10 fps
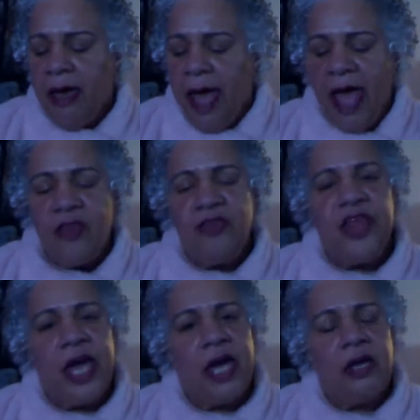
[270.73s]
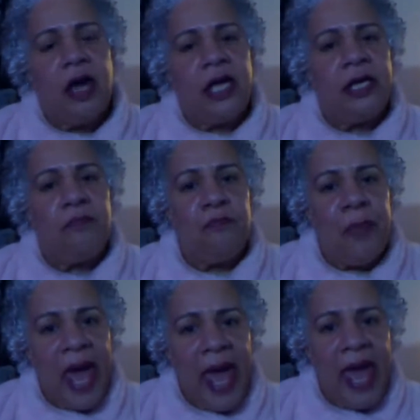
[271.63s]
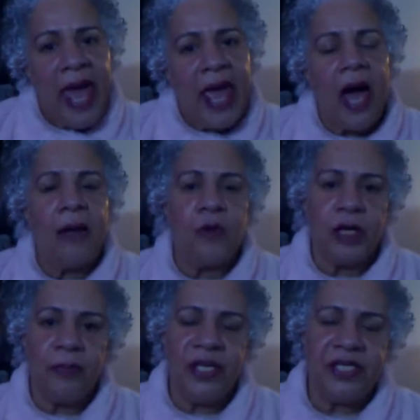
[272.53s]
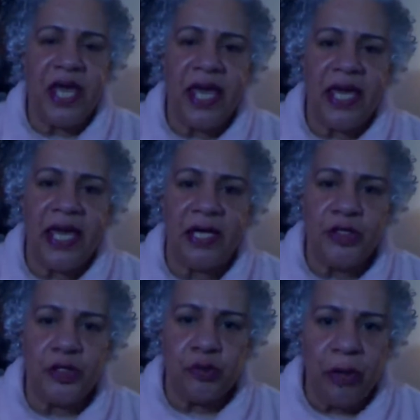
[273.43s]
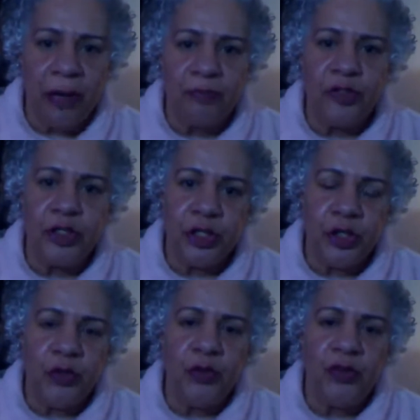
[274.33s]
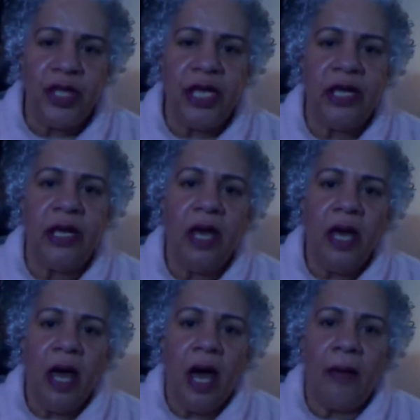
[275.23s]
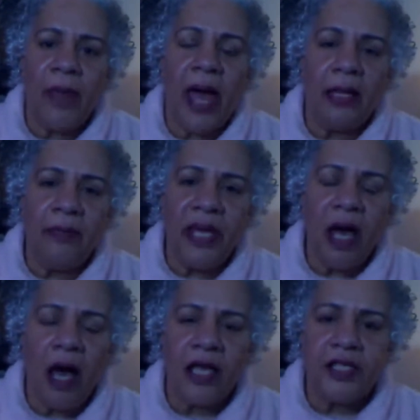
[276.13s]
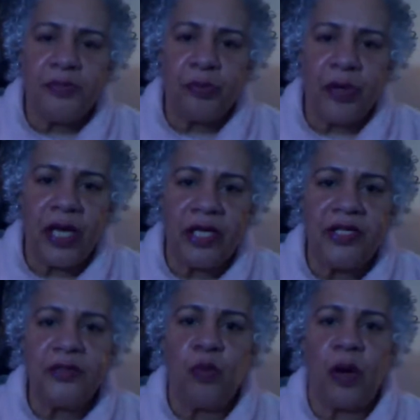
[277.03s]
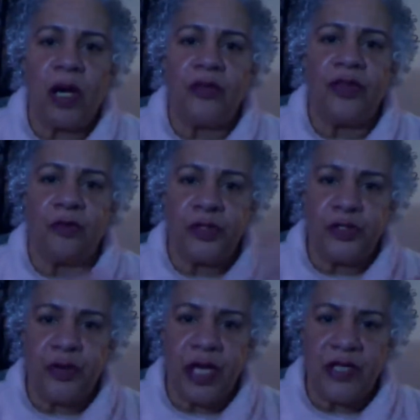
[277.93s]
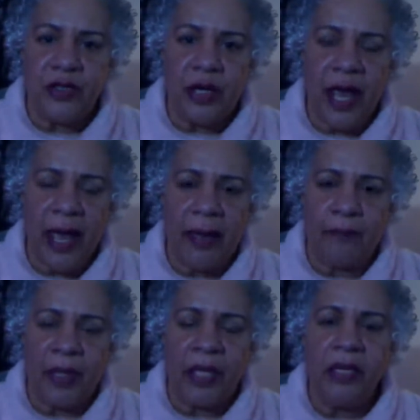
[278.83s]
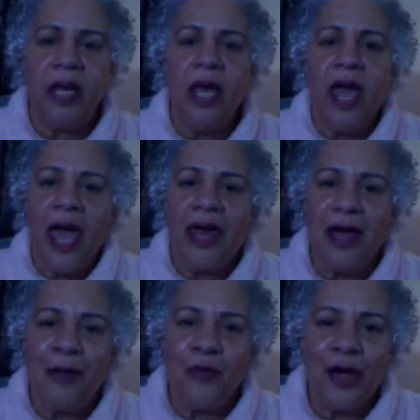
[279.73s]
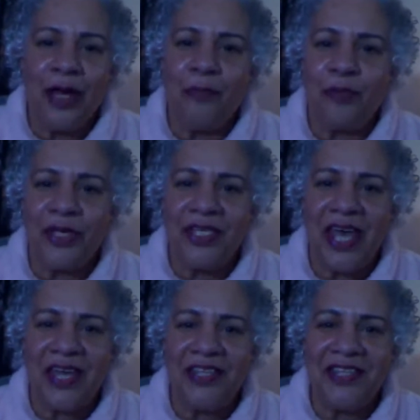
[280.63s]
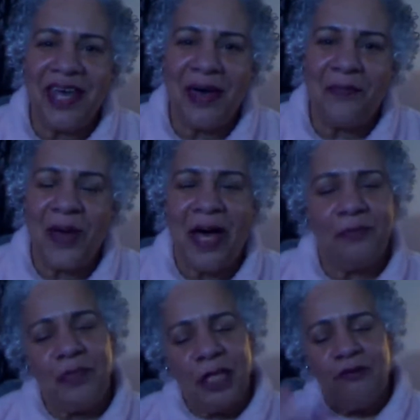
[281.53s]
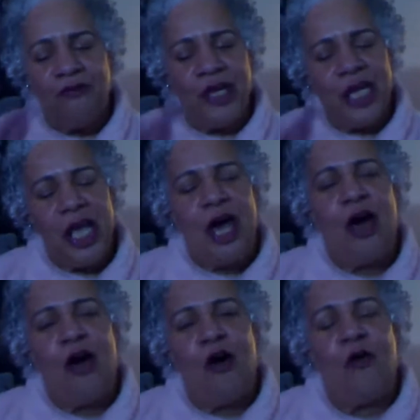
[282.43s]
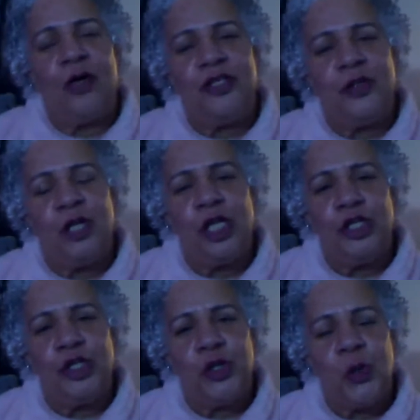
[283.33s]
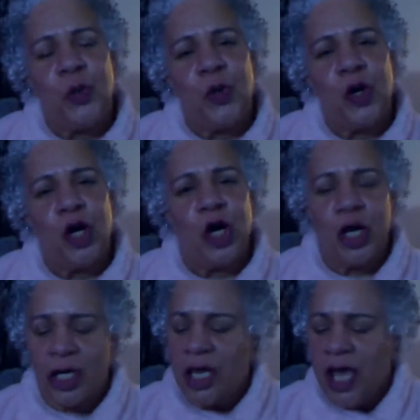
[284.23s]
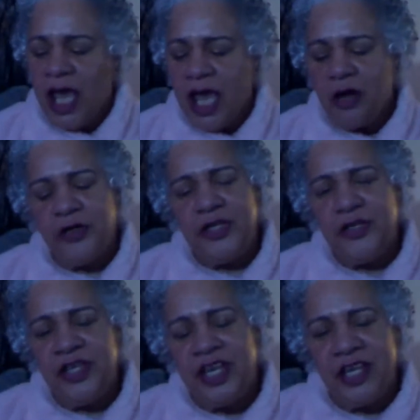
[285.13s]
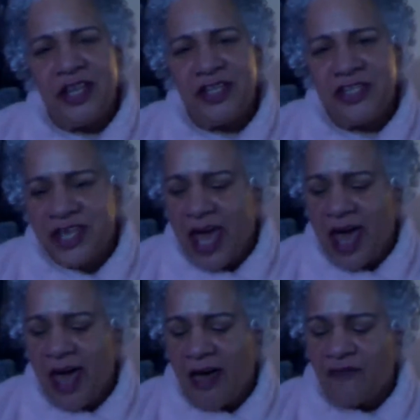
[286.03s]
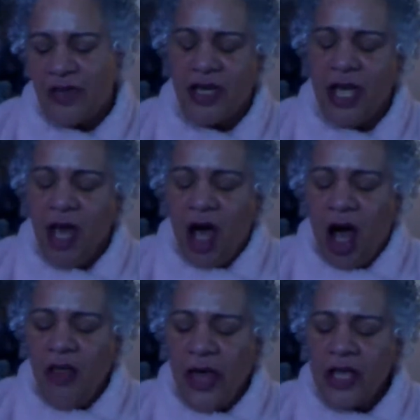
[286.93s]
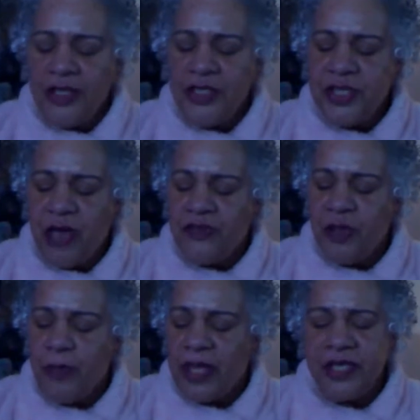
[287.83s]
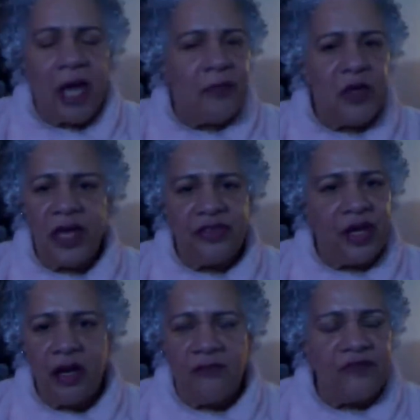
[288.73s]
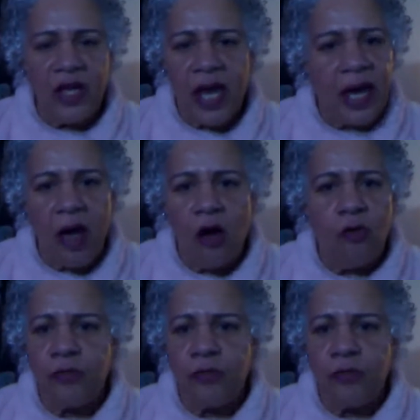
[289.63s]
And then in May, I'm going to be taking a trip to the Alameda Hot Springs, where the retreat is going to happen. And I'm going to present some little video and do a little tour and introduce you to the staff and all that good stuff. So by the time you get there, it'll feel like home.